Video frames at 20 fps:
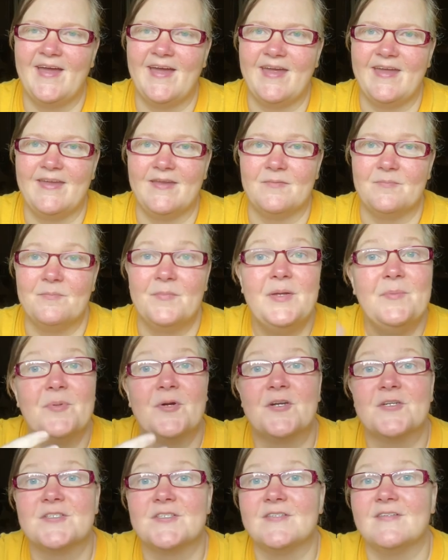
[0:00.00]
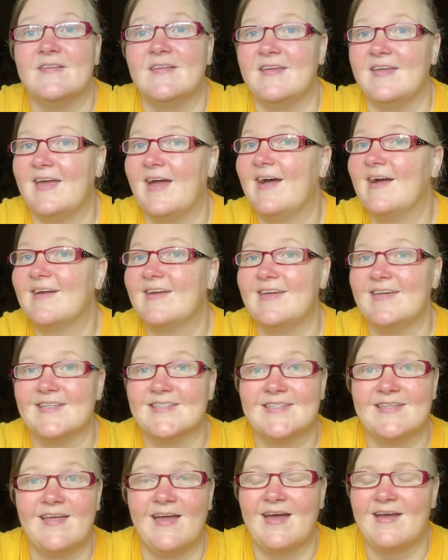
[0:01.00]
And me personally, I
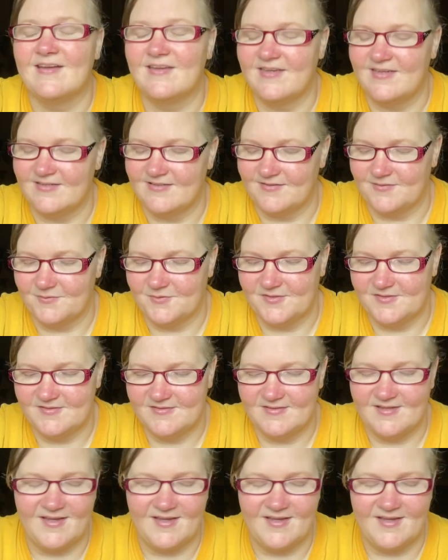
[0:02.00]
can't do it.